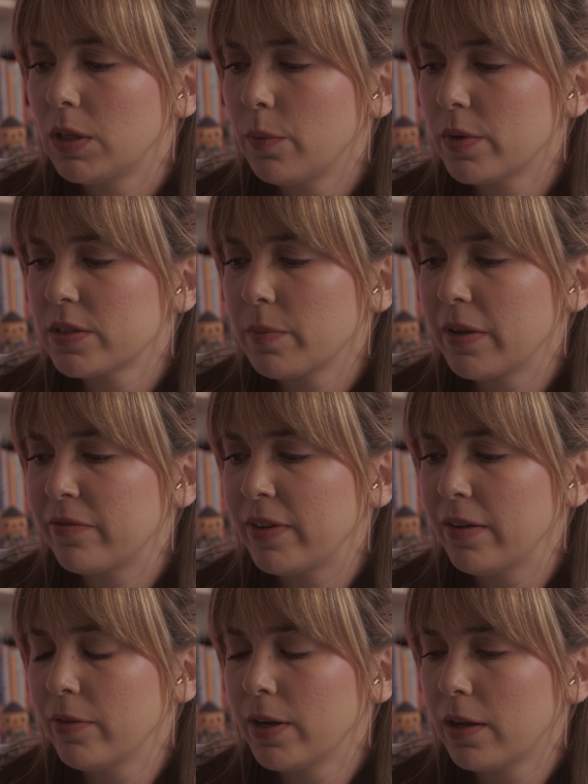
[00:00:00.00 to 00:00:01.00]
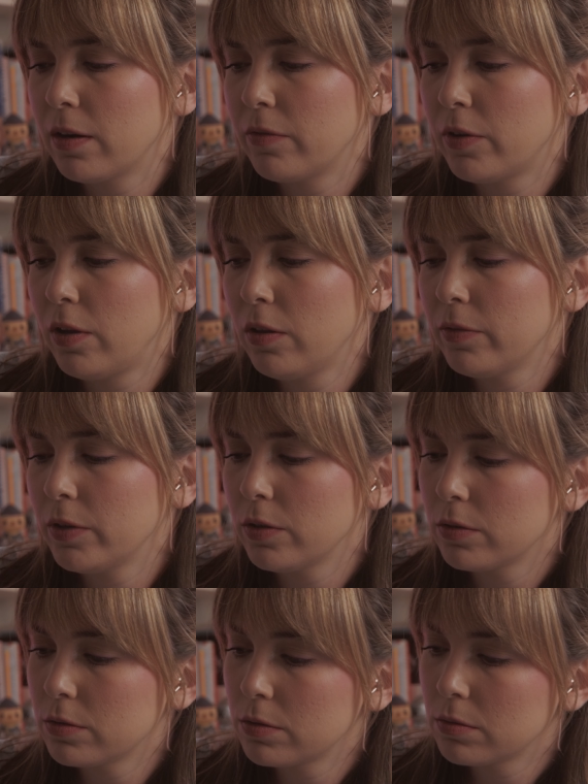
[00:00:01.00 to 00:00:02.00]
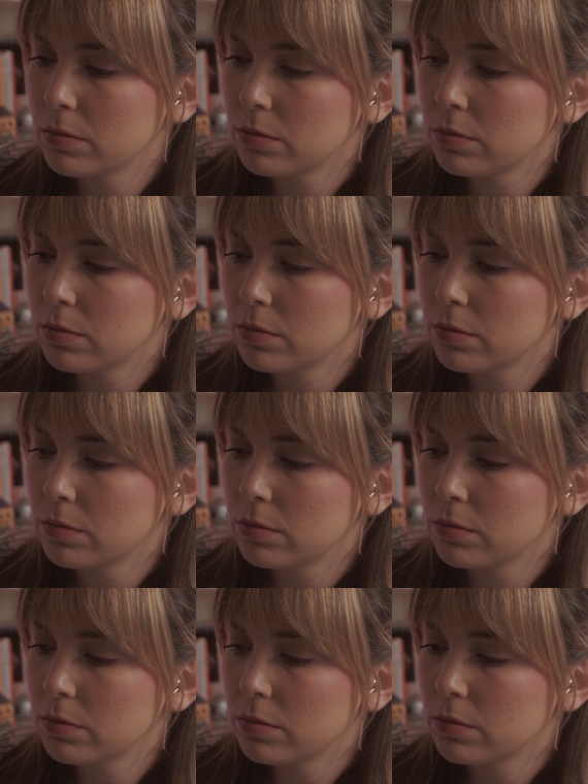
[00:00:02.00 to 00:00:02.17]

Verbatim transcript: It wasn't my favorite out of all of hers.